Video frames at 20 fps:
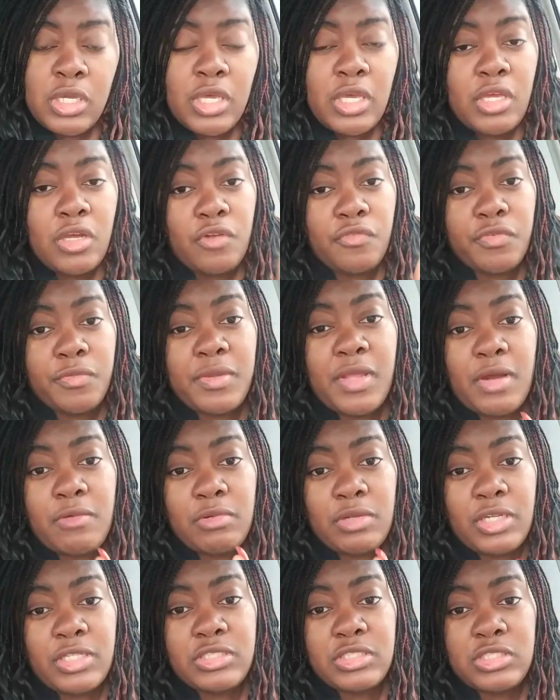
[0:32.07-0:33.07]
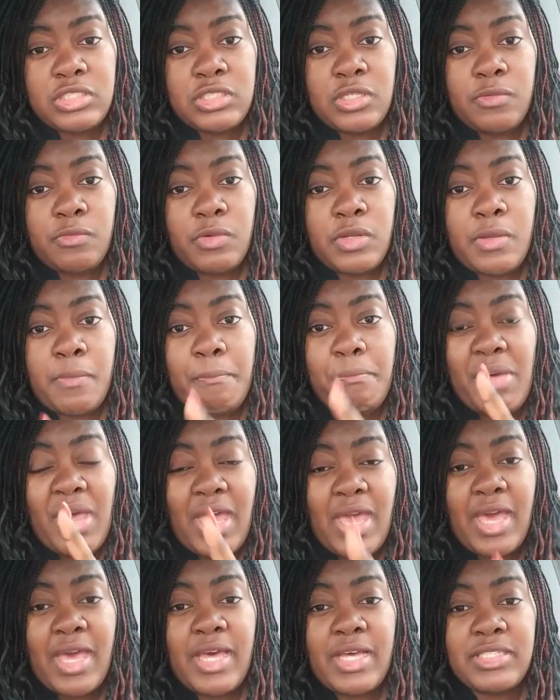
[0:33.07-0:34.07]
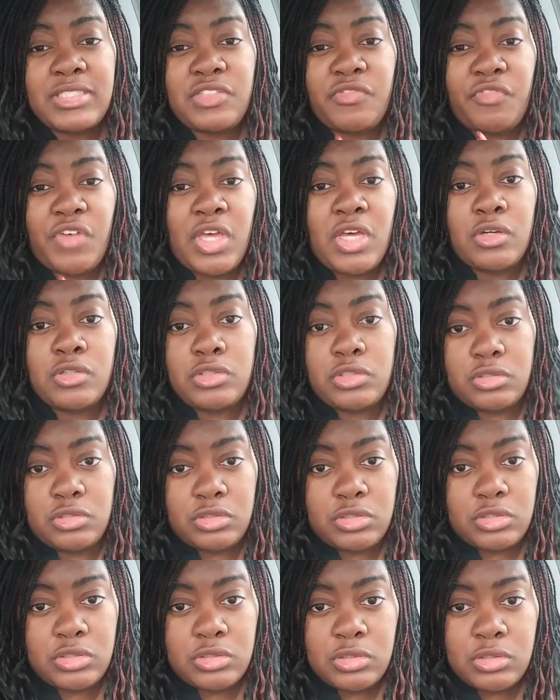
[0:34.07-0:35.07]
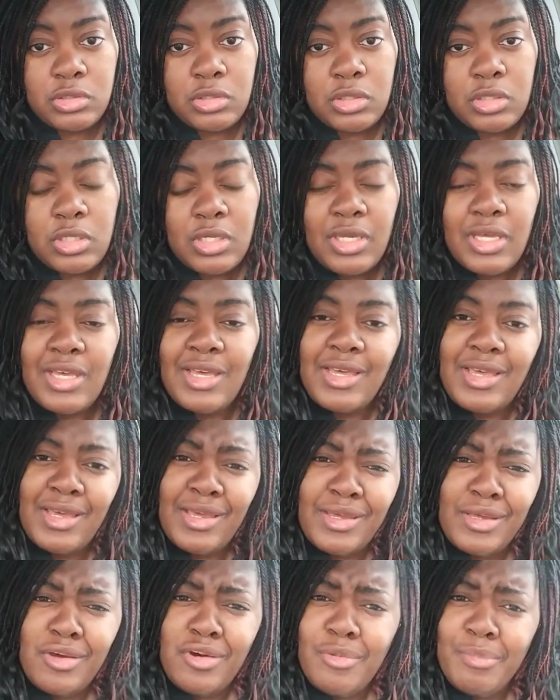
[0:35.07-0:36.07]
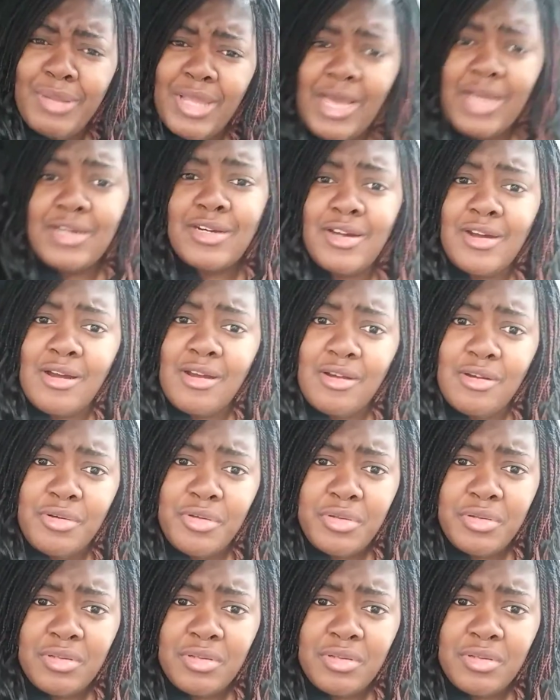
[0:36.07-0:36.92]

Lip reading: Heal from that relationship with past failures. Heal, black girl.